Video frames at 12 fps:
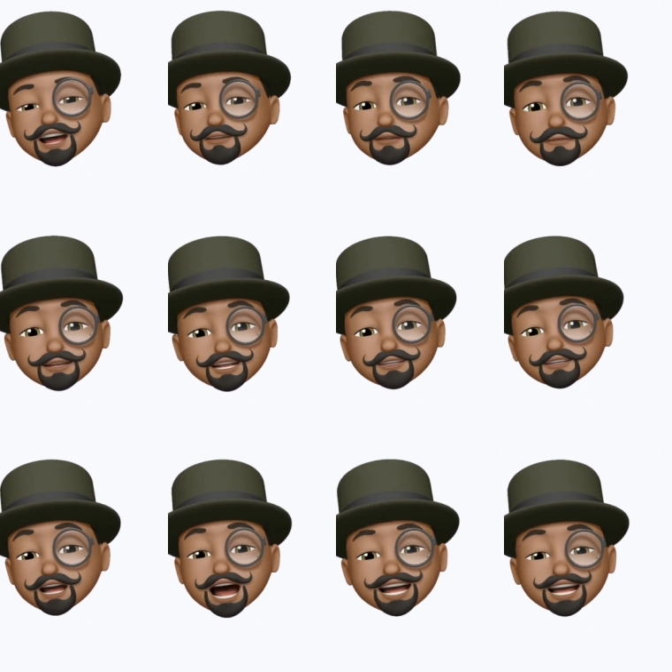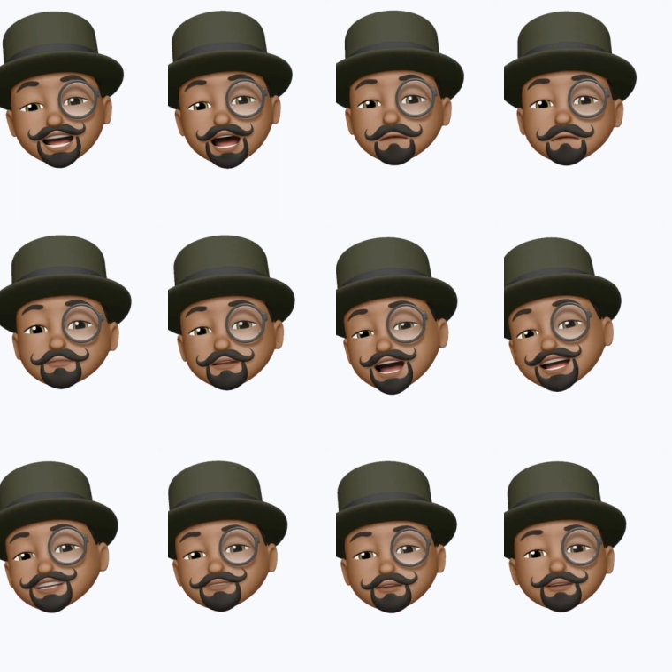we've been creating and
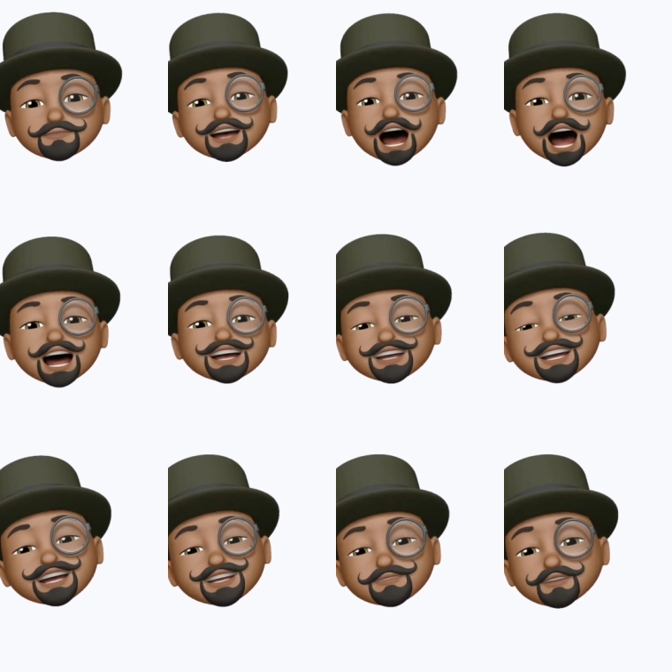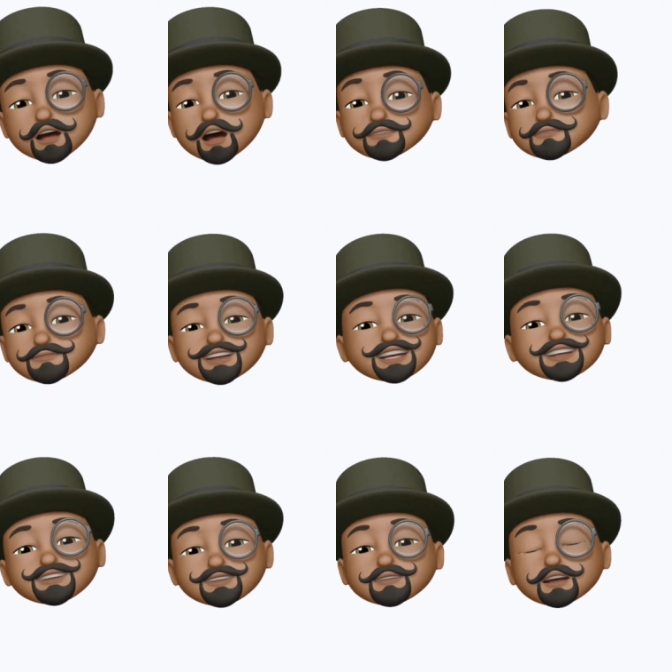brainstorming ideas for our
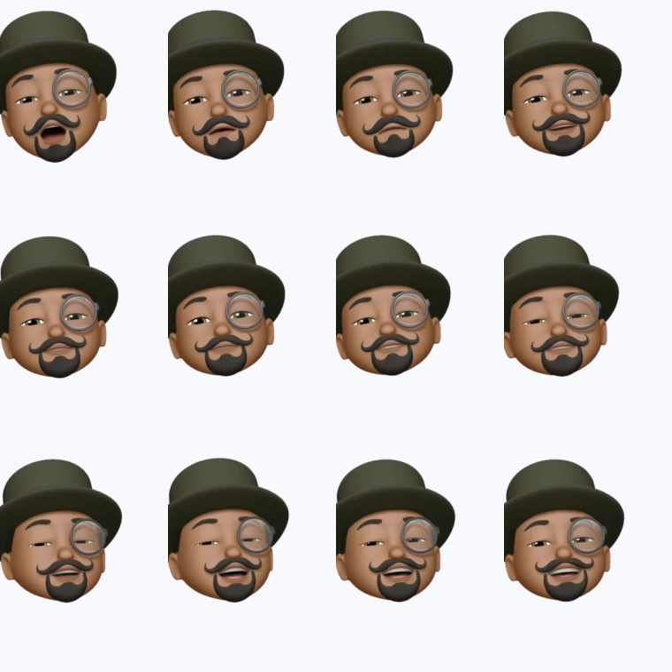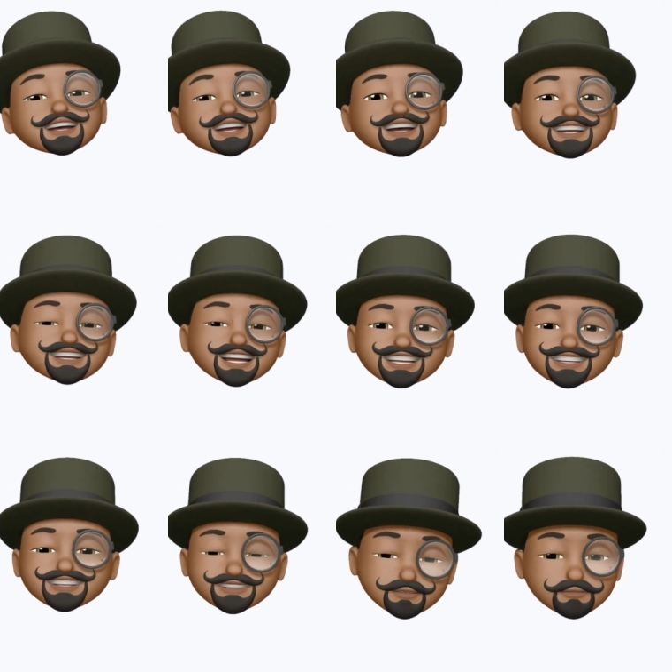fictional but realistic
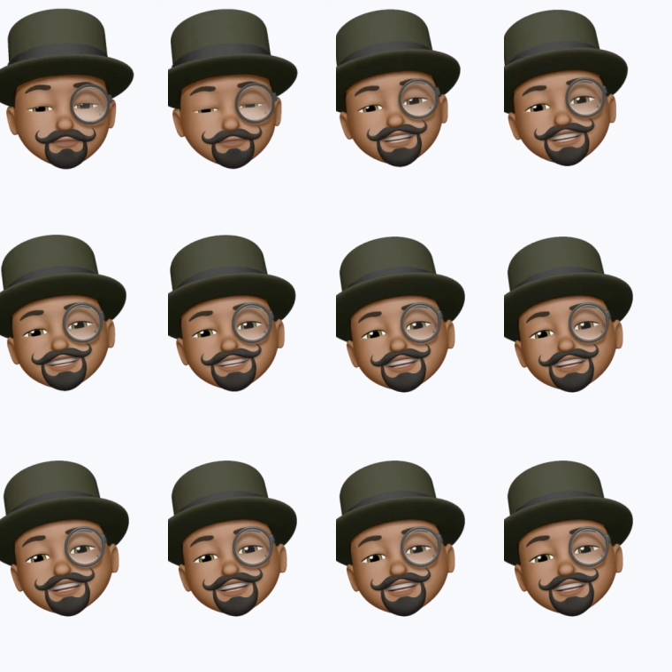stories.